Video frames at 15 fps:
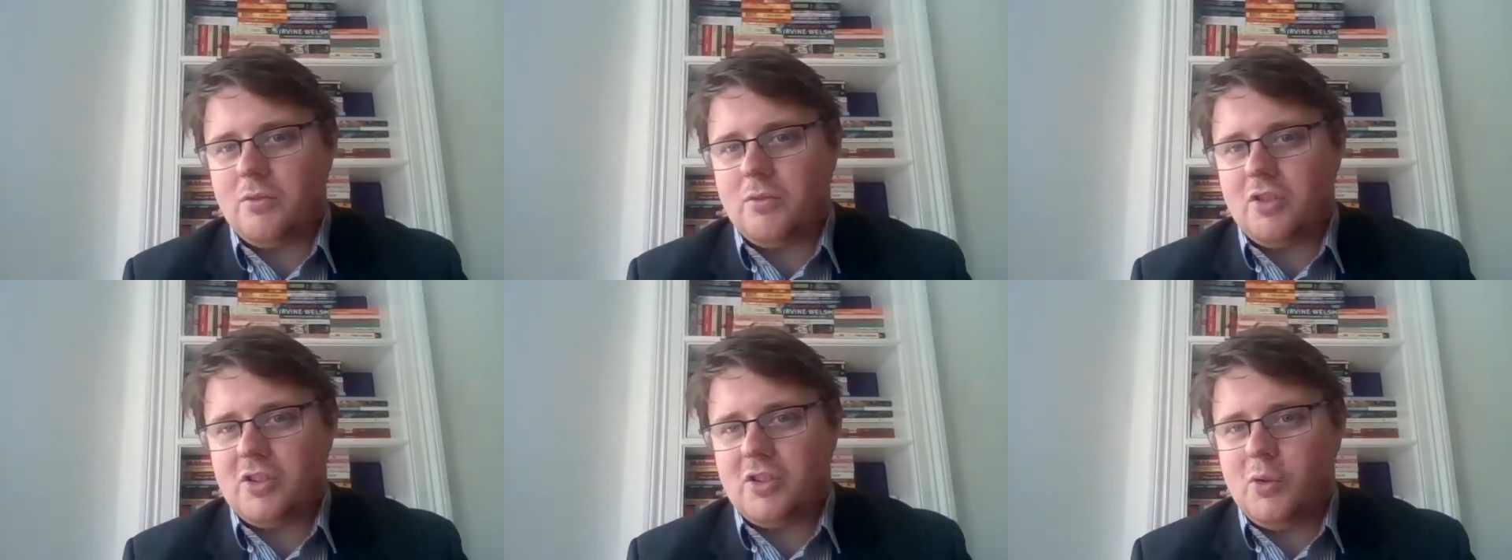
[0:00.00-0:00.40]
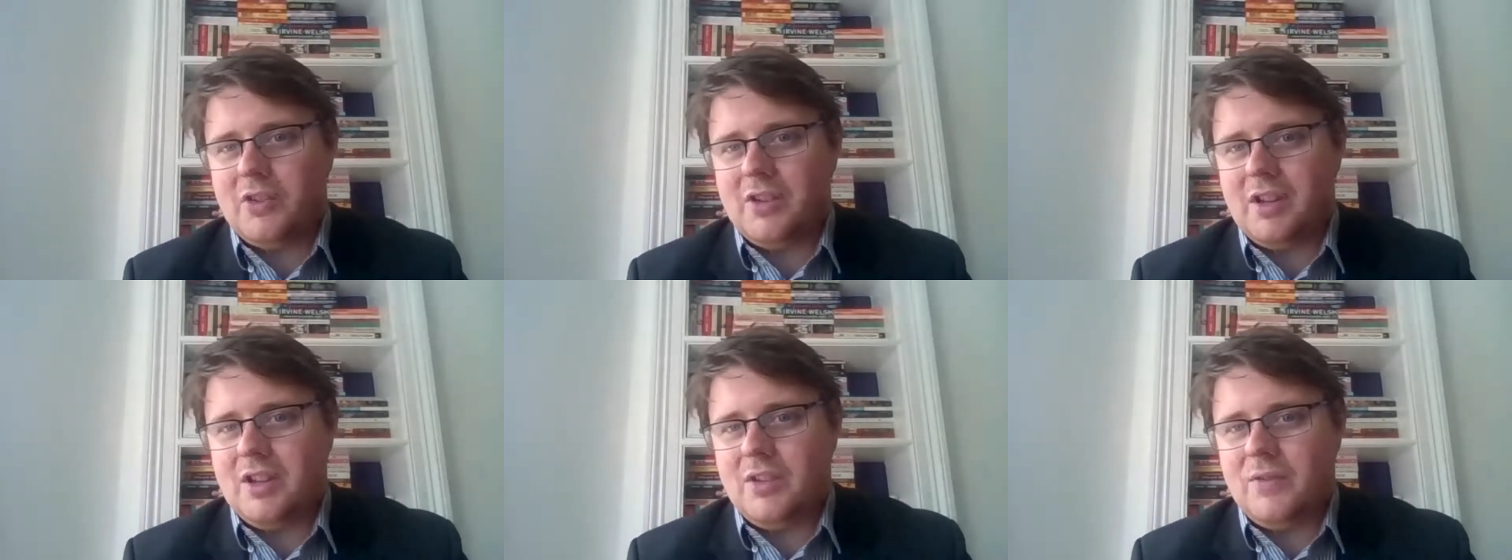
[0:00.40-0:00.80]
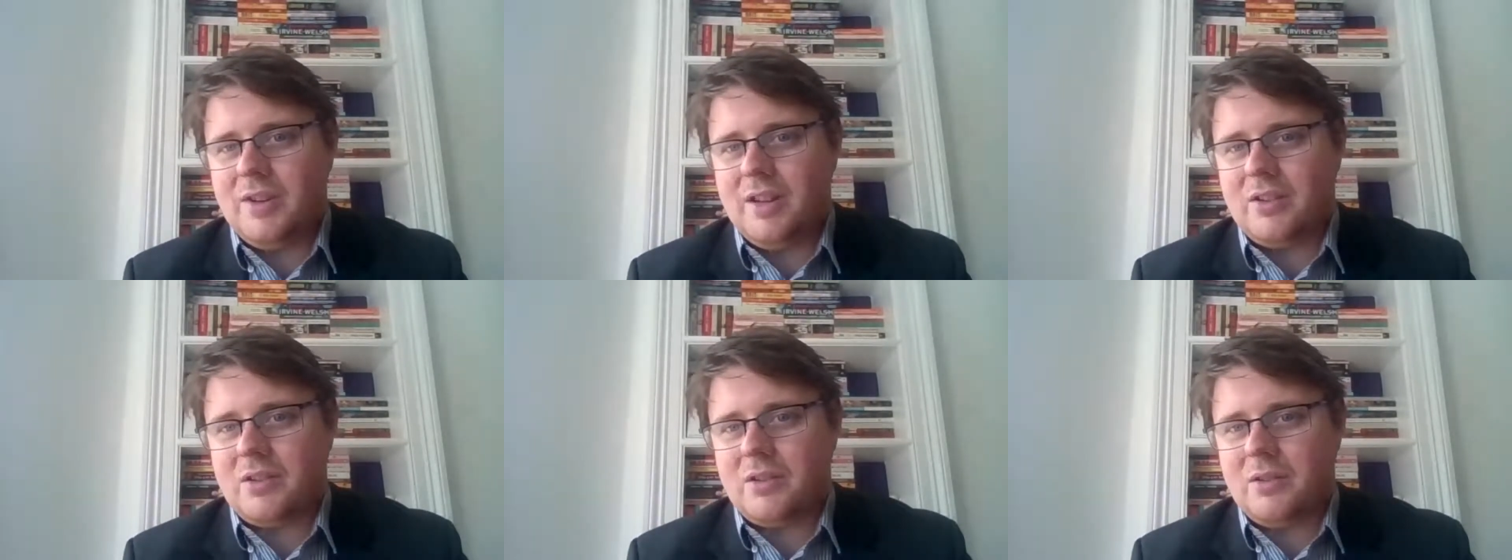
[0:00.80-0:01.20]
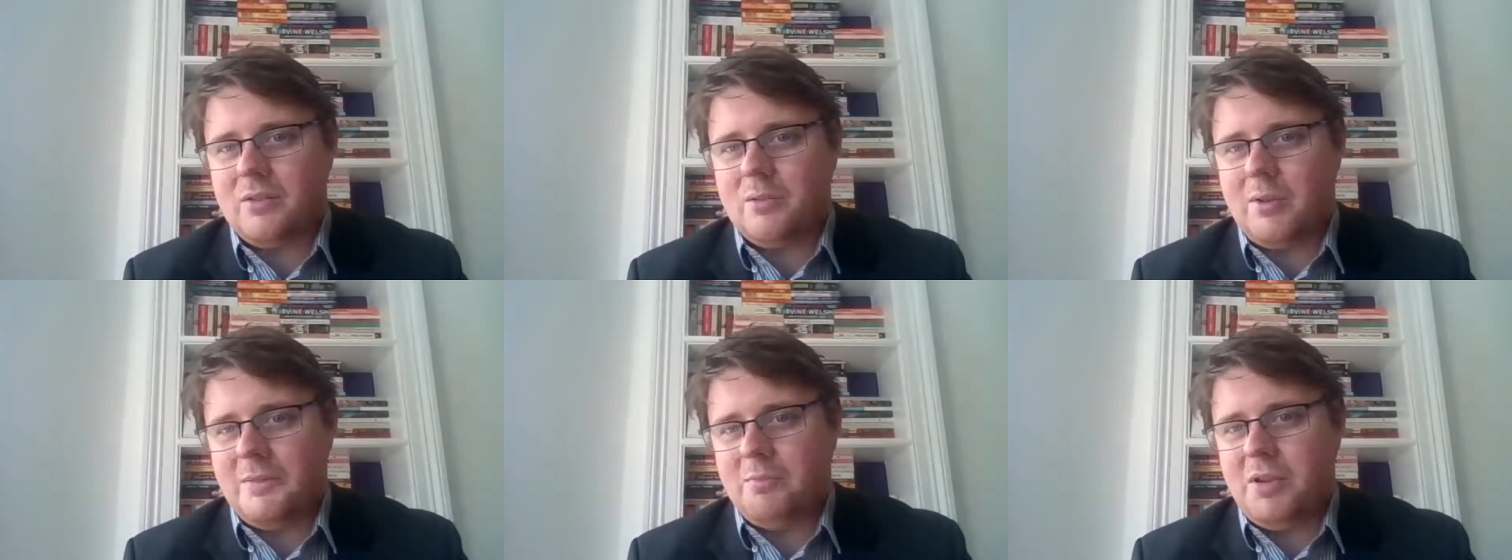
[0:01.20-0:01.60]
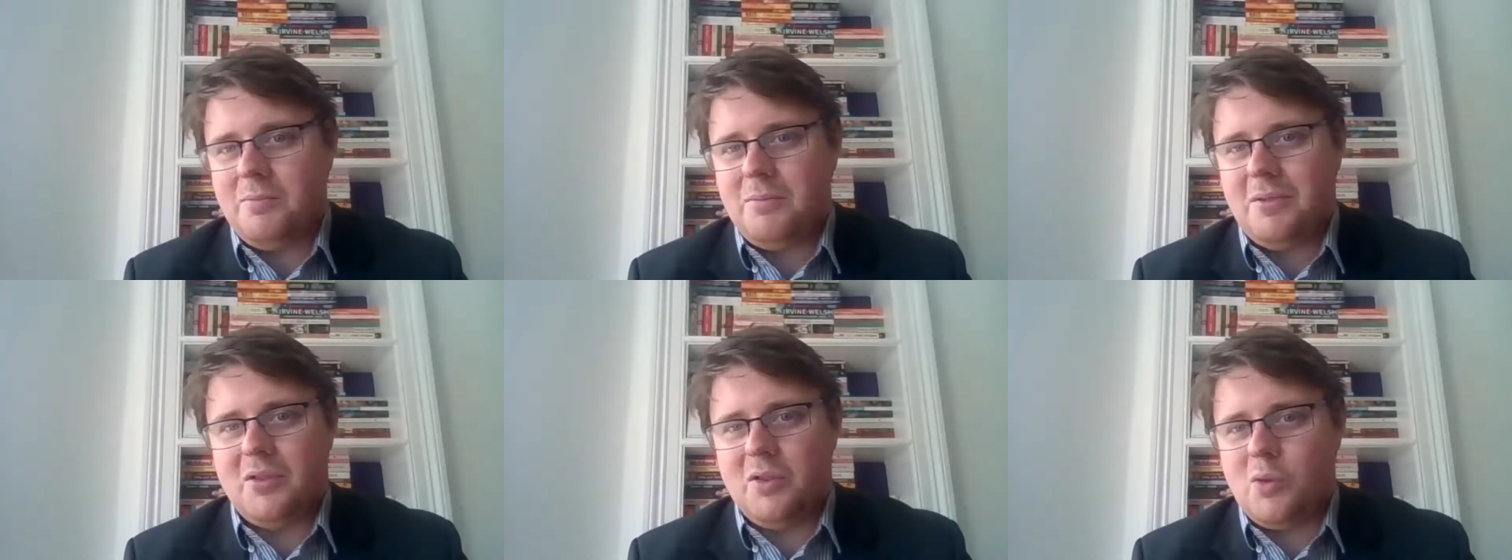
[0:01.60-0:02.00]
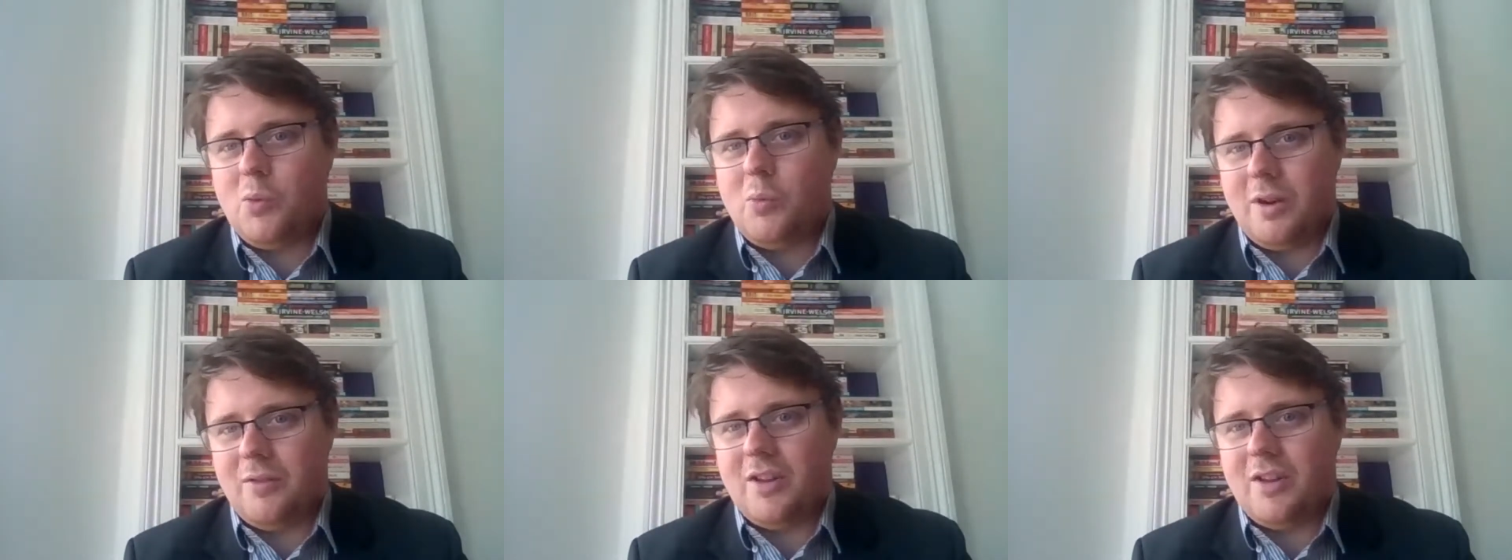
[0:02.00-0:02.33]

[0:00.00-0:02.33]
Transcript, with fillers: shows is that when people know where